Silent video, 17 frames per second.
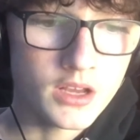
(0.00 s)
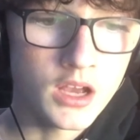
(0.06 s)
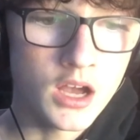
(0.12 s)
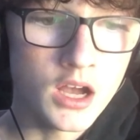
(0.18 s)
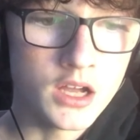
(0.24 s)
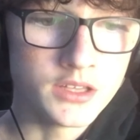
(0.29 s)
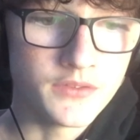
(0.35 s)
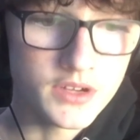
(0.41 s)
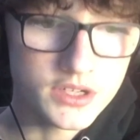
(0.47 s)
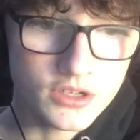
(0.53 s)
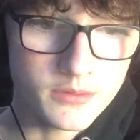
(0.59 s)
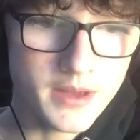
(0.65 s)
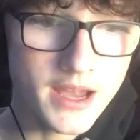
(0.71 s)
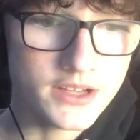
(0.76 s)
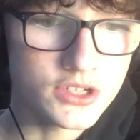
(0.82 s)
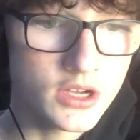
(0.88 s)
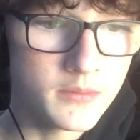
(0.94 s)
Uh,
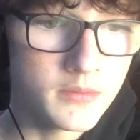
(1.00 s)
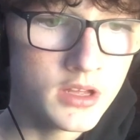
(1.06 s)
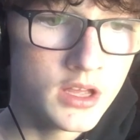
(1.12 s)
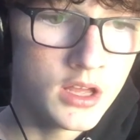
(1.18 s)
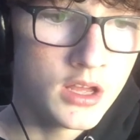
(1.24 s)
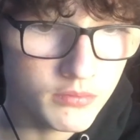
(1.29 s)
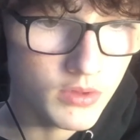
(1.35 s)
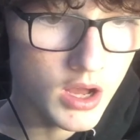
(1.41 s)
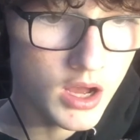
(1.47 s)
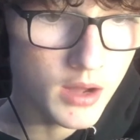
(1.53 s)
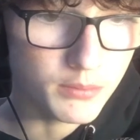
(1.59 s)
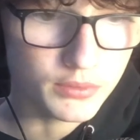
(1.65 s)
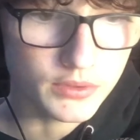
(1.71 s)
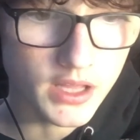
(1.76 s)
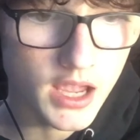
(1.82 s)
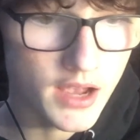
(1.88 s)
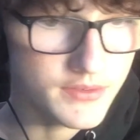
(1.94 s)
divisional matchup. Uh,
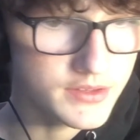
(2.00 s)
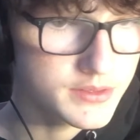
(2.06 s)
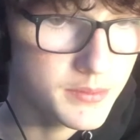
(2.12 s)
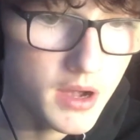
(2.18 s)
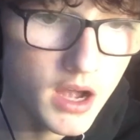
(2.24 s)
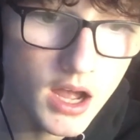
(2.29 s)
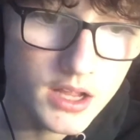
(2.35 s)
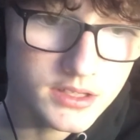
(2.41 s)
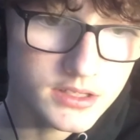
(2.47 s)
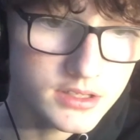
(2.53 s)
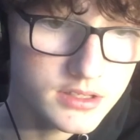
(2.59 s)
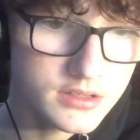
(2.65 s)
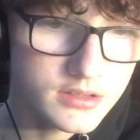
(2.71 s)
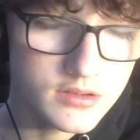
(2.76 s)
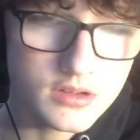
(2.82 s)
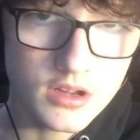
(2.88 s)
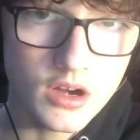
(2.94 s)
playoff
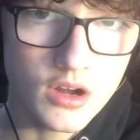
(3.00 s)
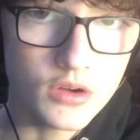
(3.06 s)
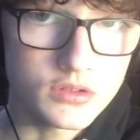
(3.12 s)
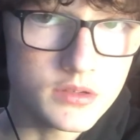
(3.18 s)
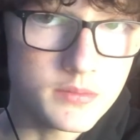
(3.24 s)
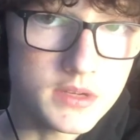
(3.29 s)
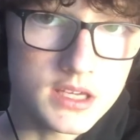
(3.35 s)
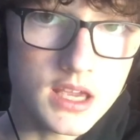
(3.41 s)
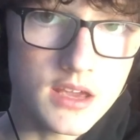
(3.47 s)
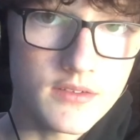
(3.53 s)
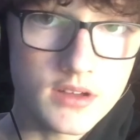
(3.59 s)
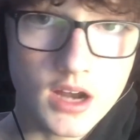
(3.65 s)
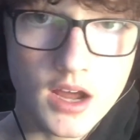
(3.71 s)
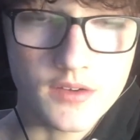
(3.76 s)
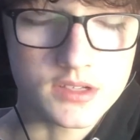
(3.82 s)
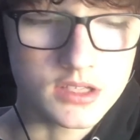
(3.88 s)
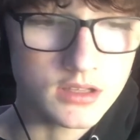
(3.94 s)
spots, you know, to be
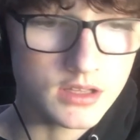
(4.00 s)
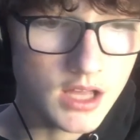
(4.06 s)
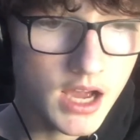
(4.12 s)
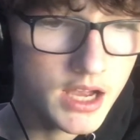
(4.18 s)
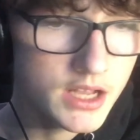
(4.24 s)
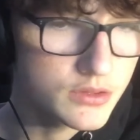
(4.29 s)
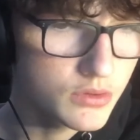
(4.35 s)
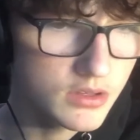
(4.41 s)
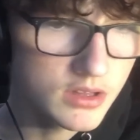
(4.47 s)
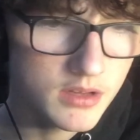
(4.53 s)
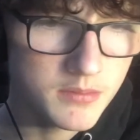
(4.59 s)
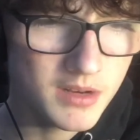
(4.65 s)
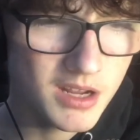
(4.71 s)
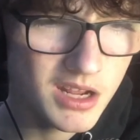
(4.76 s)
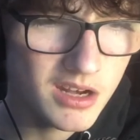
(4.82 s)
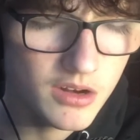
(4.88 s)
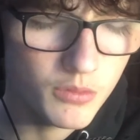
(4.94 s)
given. Obviously, the Lions were
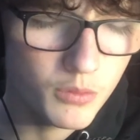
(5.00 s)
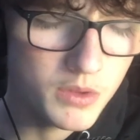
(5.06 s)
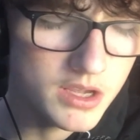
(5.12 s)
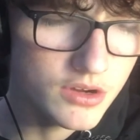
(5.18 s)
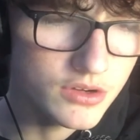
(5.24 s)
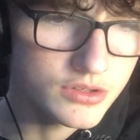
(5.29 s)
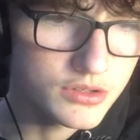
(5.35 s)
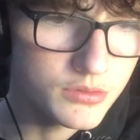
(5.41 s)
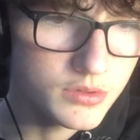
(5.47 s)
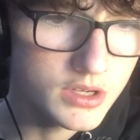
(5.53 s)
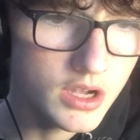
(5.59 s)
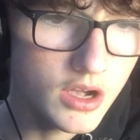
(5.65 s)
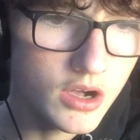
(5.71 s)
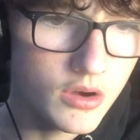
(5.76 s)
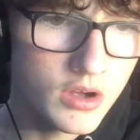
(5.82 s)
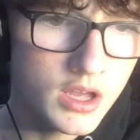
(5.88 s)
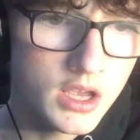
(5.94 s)
eliminated a week or two
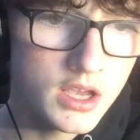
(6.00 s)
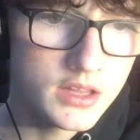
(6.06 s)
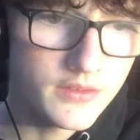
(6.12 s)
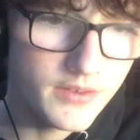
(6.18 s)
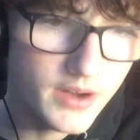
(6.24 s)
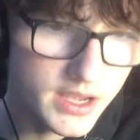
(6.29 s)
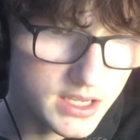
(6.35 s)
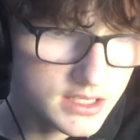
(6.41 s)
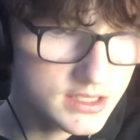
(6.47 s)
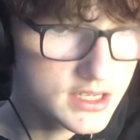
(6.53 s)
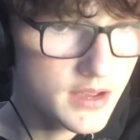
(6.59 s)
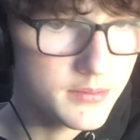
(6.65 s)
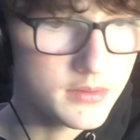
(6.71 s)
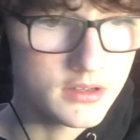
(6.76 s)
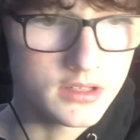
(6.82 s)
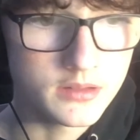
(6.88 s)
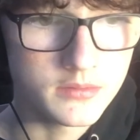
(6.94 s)
ago. The Vikings
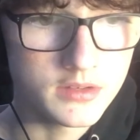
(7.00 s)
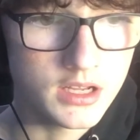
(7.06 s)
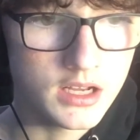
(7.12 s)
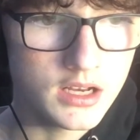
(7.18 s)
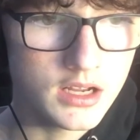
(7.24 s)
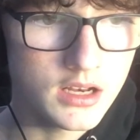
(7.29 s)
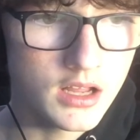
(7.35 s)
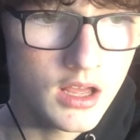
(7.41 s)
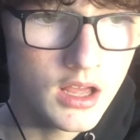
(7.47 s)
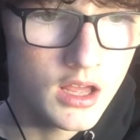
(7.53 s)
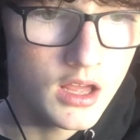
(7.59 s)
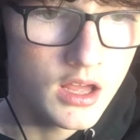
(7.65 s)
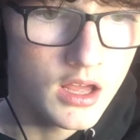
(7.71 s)
have been eliminated.